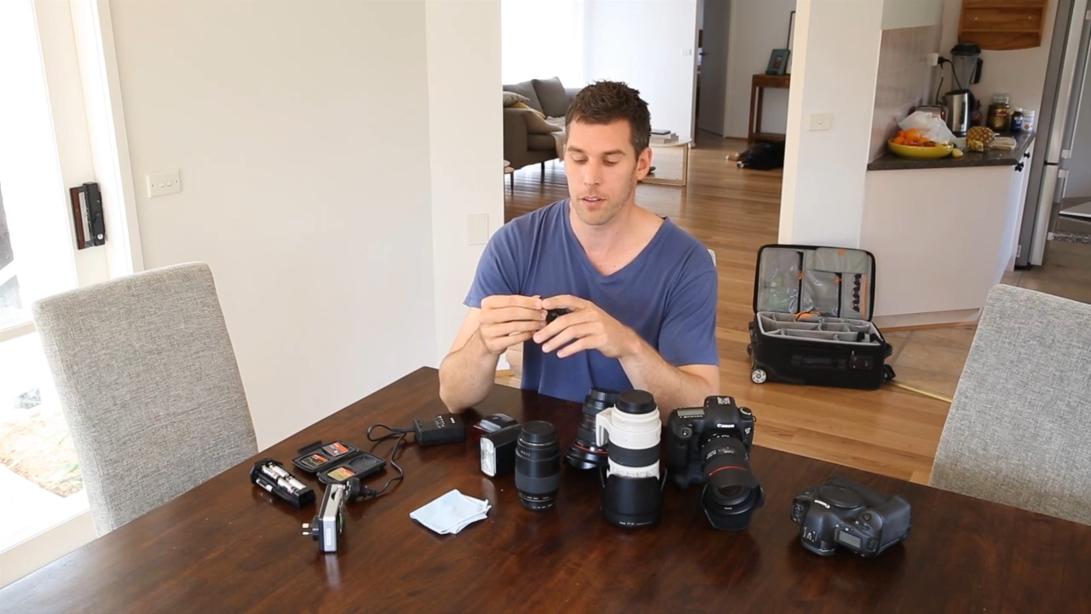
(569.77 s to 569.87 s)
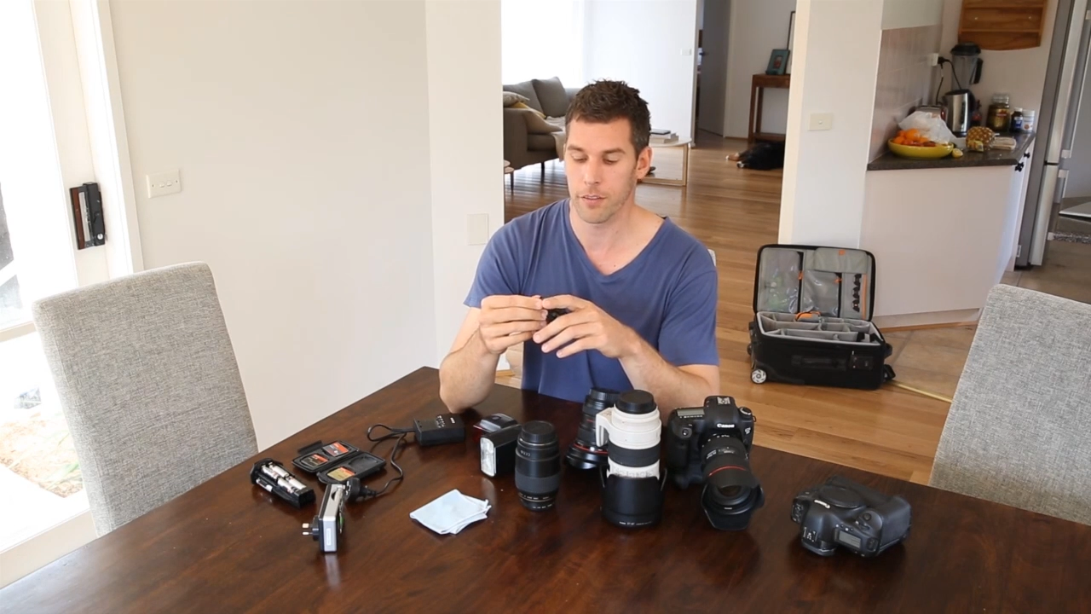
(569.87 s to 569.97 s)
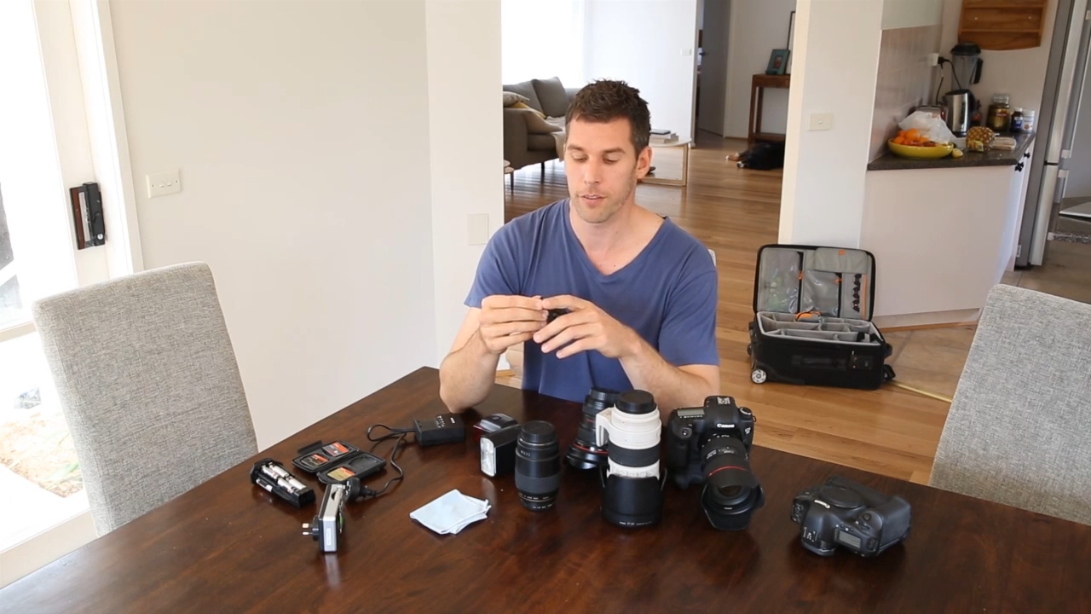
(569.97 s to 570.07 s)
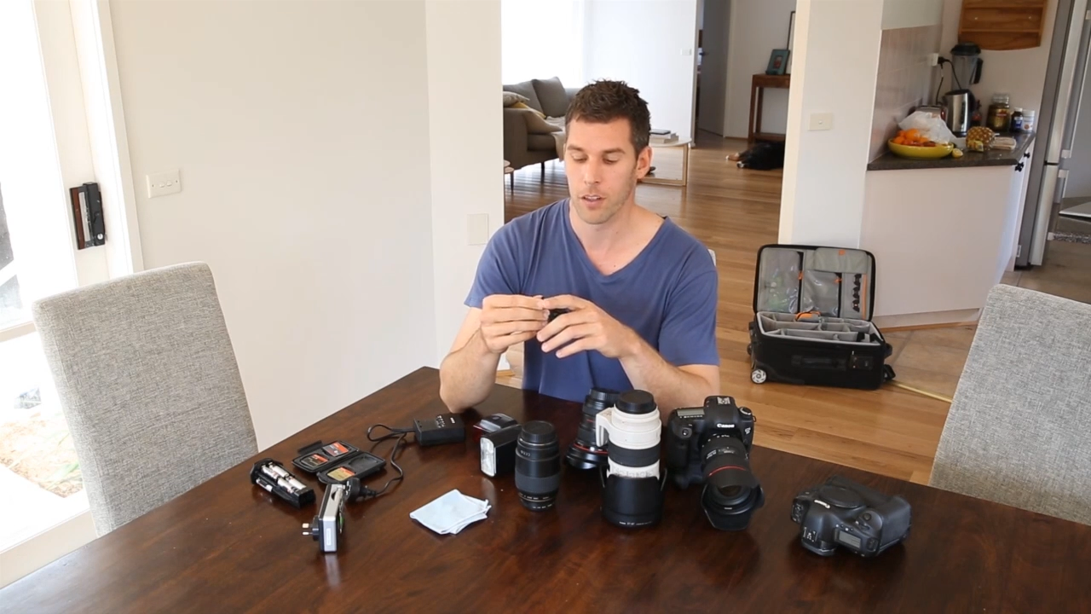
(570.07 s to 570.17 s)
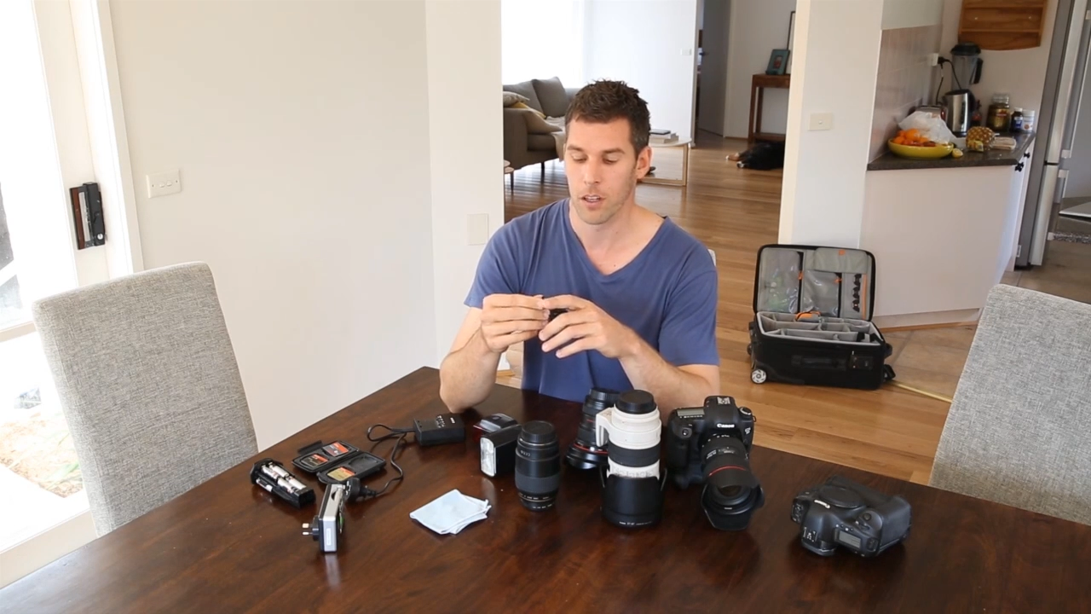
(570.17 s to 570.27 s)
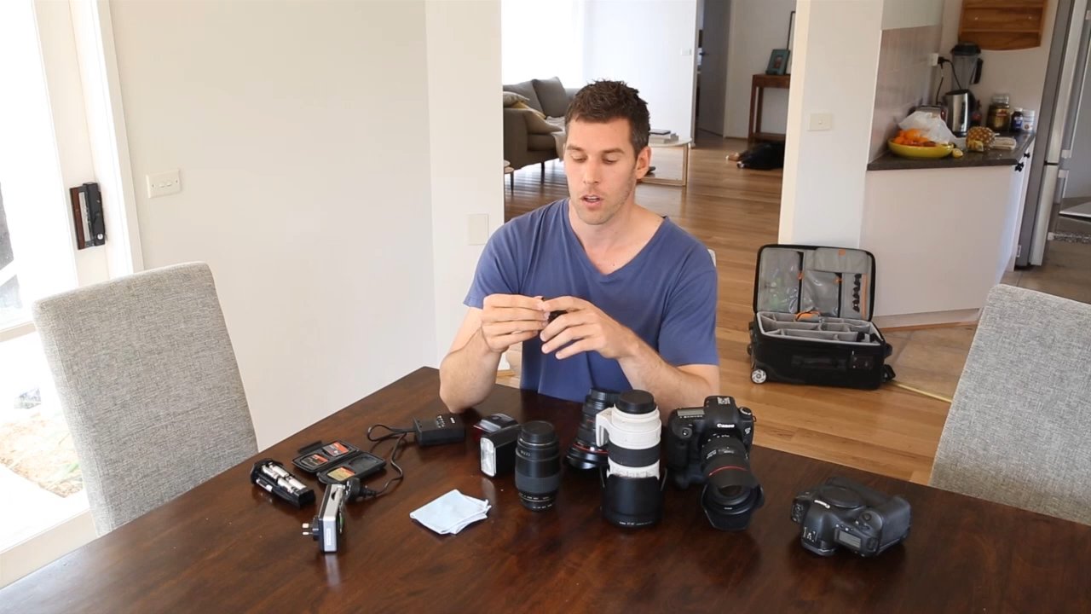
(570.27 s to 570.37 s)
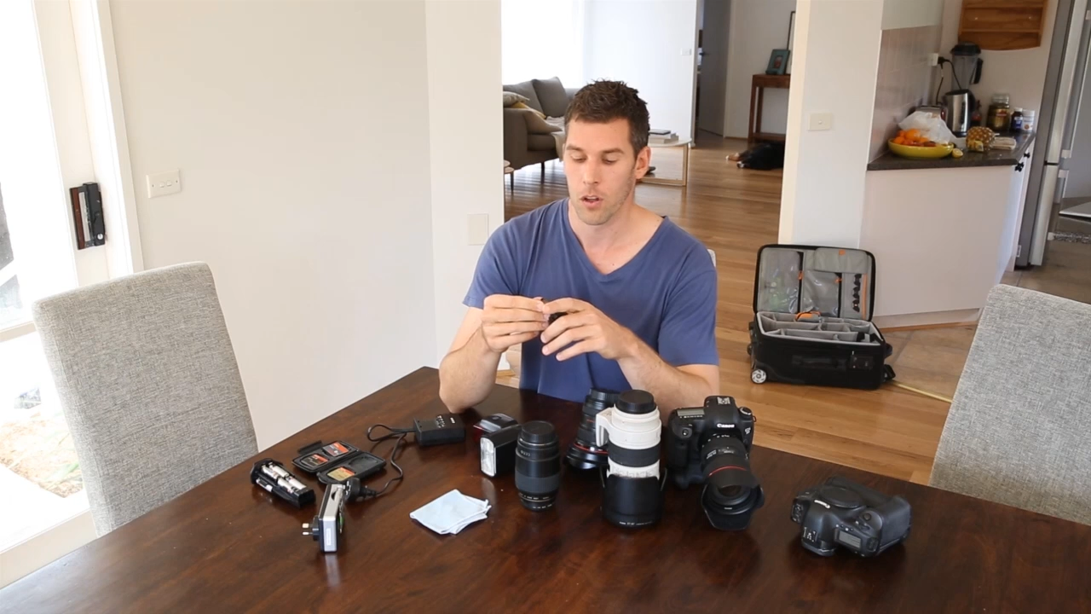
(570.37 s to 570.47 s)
of